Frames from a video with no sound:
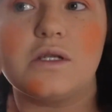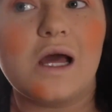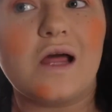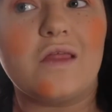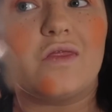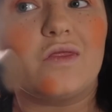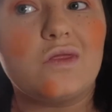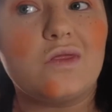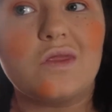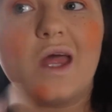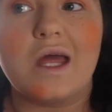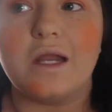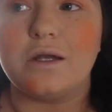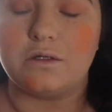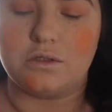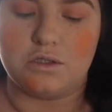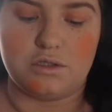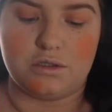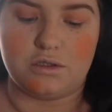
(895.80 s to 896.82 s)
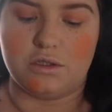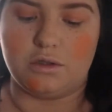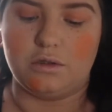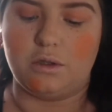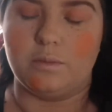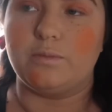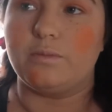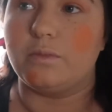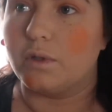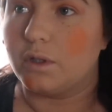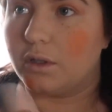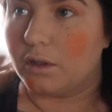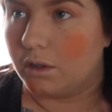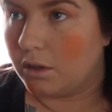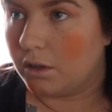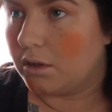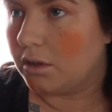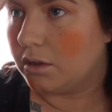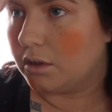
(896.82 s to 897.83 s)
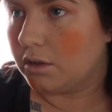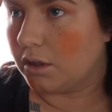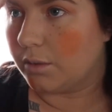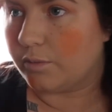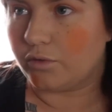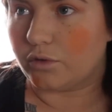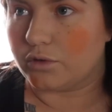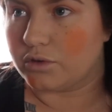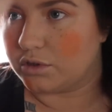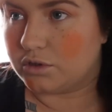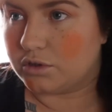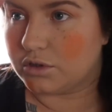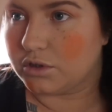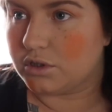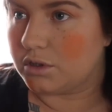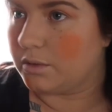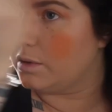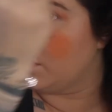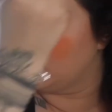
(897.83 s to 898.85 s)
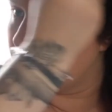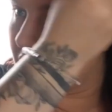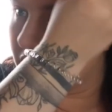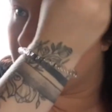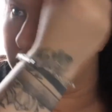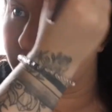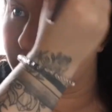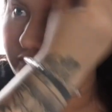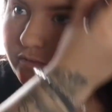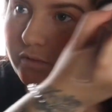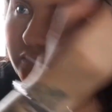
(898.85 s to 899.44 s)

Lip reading: and then do the bronzer, just so it's kind of